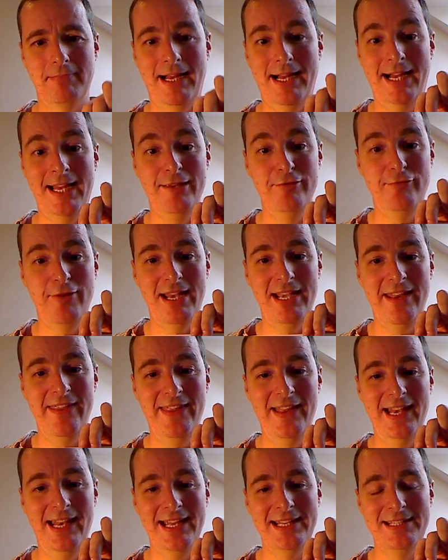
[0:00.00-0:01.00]
I read
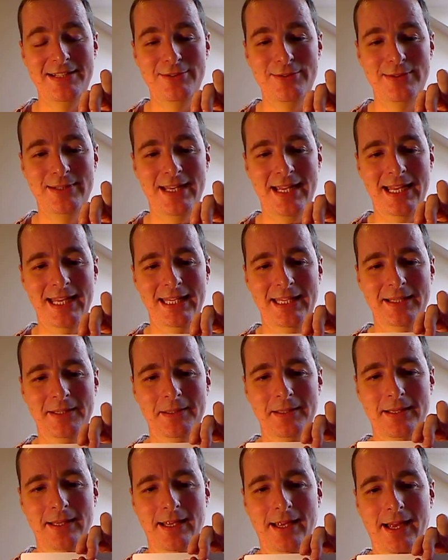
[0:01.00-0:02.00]
the letter today.
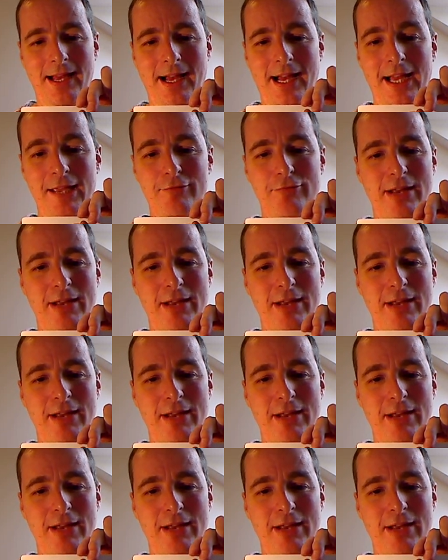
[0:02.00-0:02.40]
I